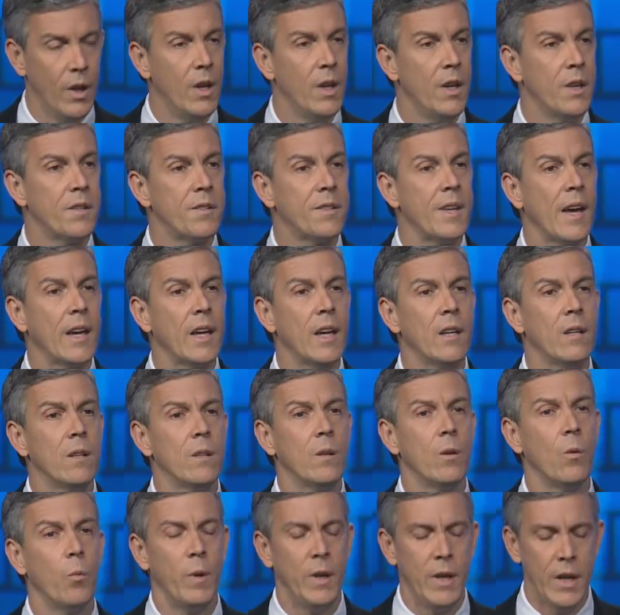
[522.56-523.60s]
Second,
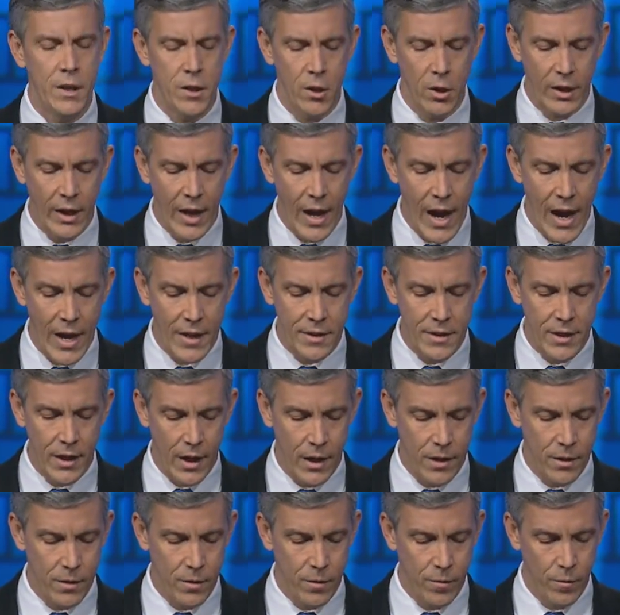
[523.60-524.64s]
we need your
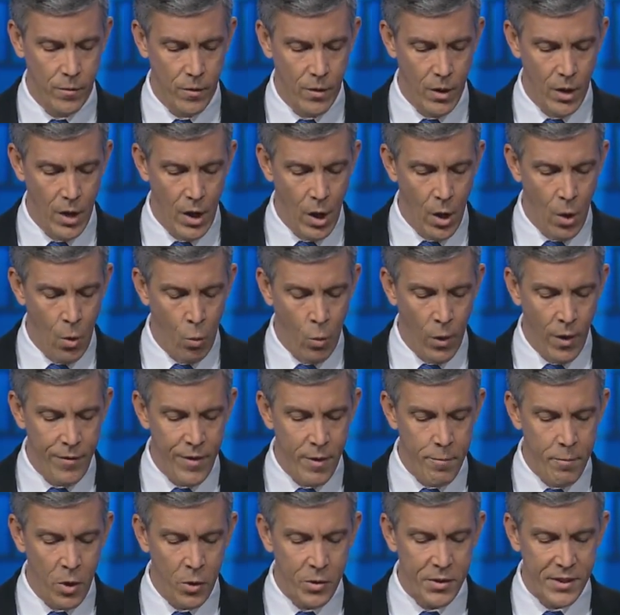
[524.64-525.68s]
content. One of
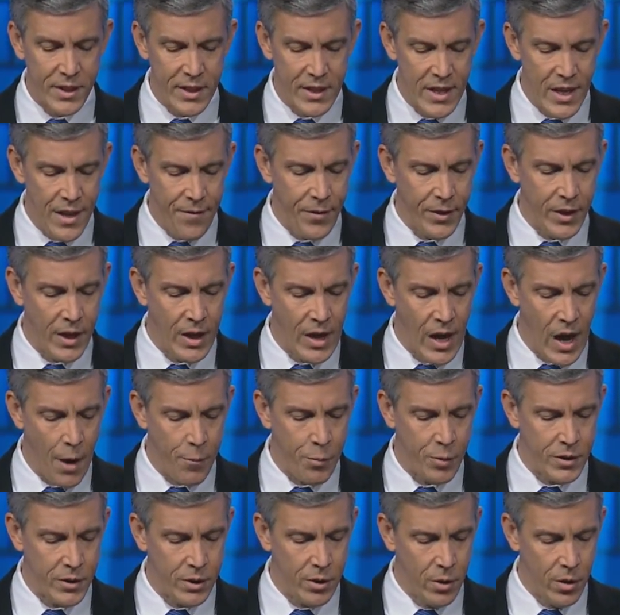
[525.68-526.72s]
the most significant
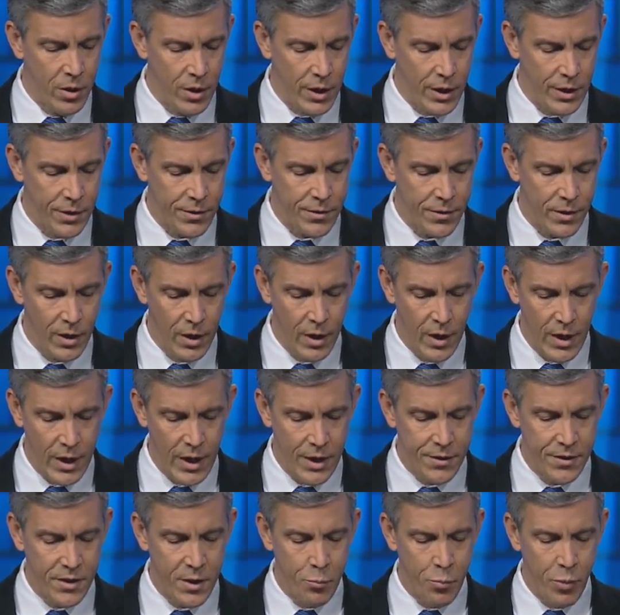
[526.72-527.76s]
opportunities
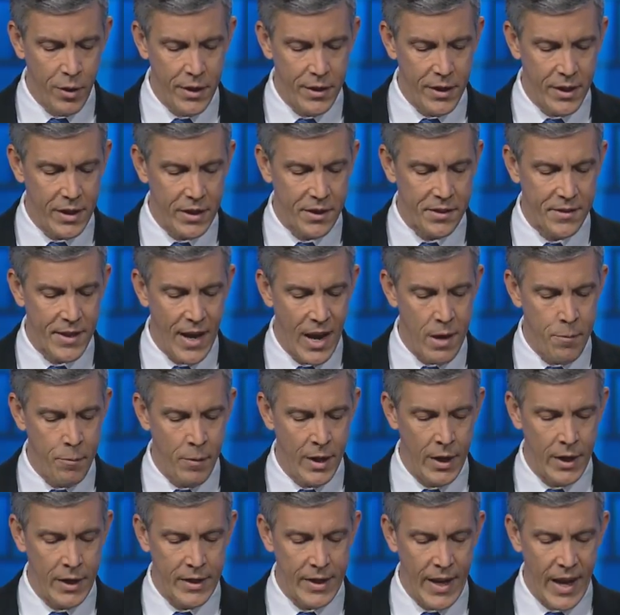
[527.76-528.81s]
is to bring the
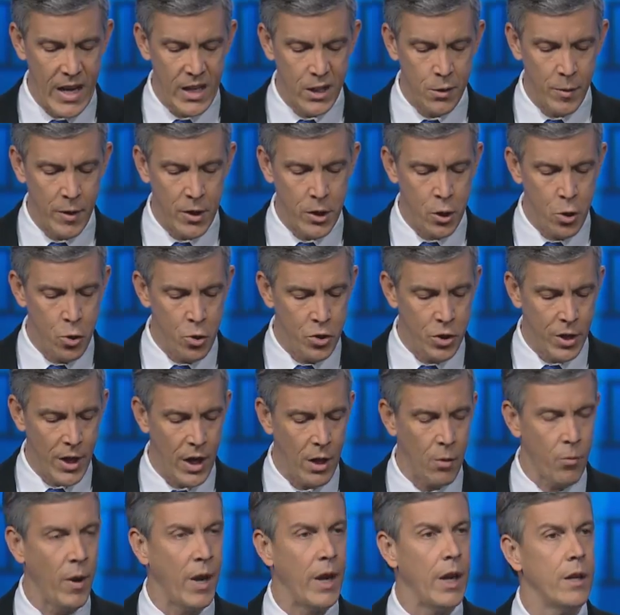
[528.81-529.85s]
excitement and engagement you
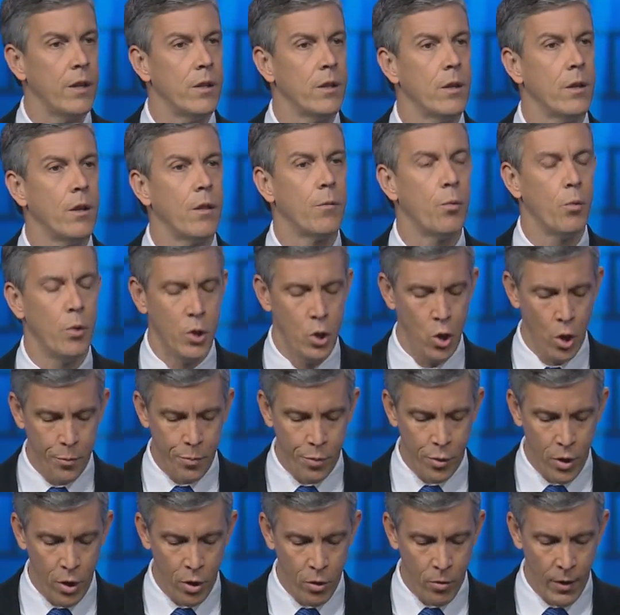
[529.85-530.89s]
generate through your
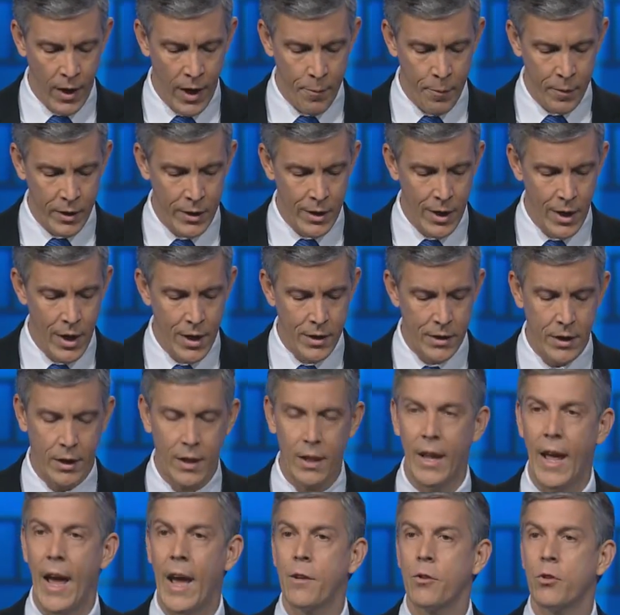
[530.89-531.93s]
programming to
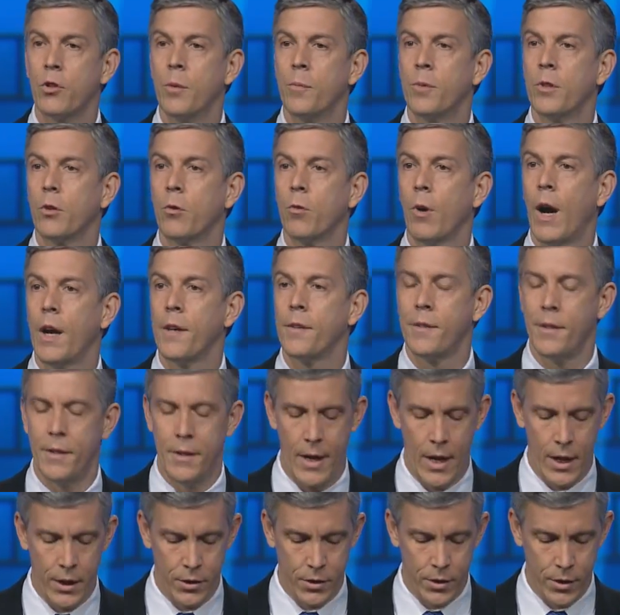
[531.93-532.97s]
classrooms across the
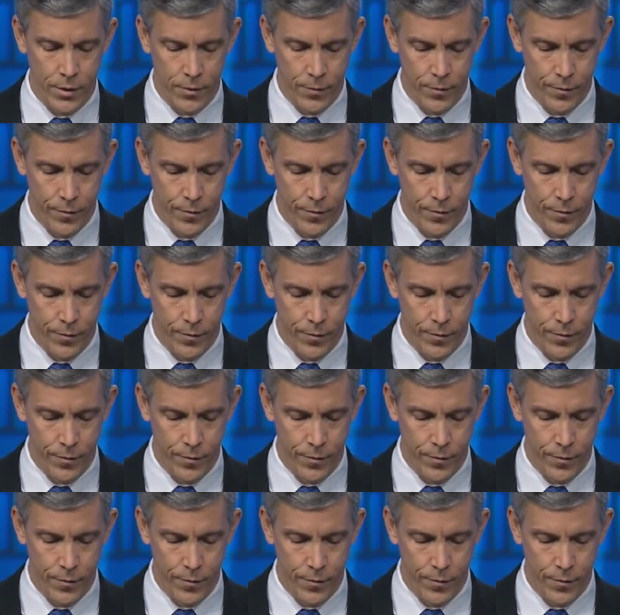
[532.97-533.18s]
nation.